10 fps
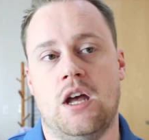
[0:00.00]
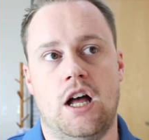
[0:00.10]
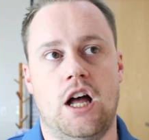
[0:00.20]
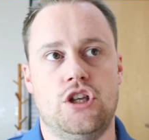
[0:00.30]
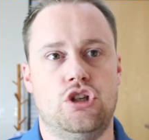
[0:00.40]

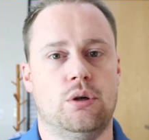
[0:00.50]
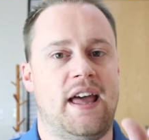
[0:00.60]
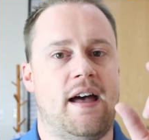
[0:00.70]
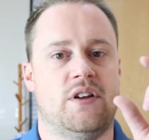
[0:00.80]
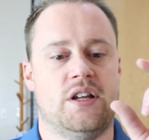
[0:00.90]
You don't
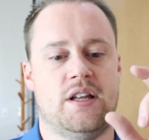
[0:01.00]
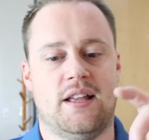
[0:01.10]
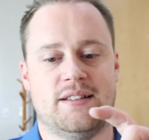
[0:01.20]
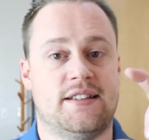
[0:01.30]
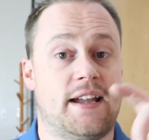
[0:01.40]
have a
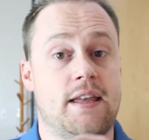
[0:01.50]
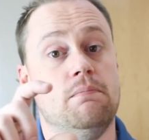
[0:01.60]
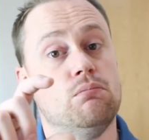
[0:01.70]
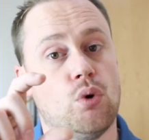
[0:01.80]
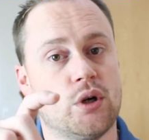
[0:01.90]
second
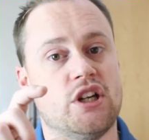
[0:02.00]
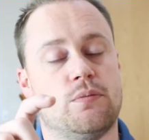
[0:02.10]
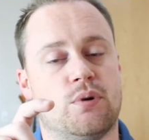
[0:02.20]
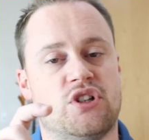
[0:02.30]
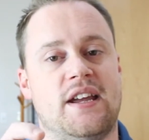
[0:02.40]

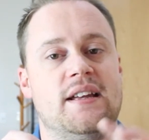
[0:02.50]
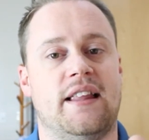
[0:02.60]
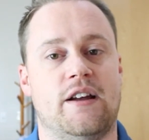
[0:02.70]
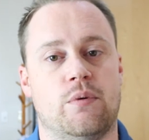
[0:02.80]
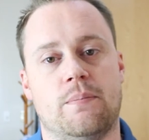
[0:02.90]
mortgage per se,
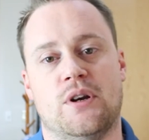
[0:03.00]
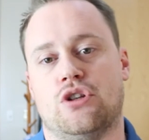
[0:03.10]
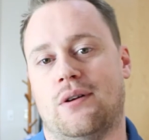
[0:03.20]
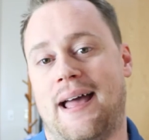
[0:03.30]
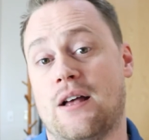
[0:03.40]
like with
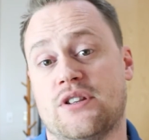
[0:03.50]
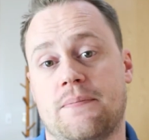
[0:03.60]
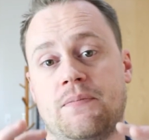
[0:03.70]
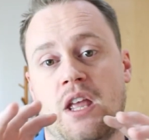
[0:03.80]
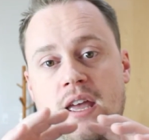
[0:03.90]
Minnesota Housing.